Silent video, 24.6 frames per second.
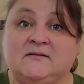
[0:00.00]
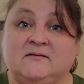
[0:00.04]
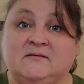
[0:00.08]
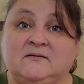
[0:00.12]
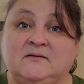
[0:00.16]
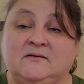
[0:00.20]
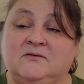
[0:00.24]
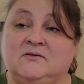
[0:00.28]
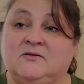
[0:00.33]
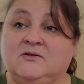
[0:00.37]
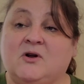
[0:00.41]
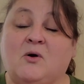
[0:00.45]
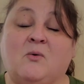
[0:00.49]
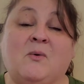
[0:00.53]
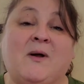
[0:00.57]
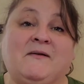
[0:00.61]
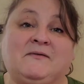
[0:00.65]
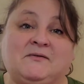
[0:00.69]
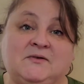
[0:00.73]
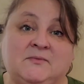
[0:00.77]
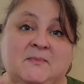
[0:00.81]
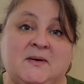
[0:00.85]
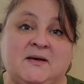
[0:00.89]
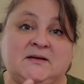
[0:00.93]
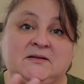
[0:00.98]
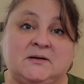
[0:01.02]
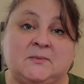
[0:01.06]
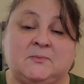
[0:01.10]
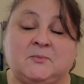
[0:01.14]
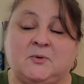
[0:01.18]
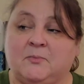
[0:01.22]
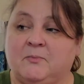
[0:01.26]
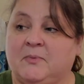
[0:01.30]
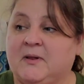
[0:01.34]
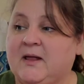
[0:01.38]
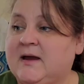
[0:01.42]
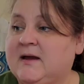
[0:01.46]
you don't have to mess up
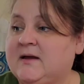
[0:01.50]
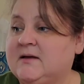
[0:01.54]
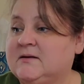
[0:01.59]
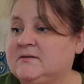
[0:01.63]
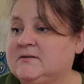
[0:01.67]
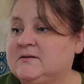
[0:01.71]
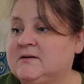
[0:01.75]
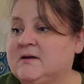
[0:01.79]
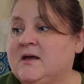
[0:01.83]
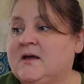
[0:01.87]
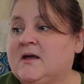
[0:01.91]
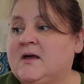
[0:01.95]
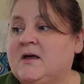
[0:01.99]
your plans.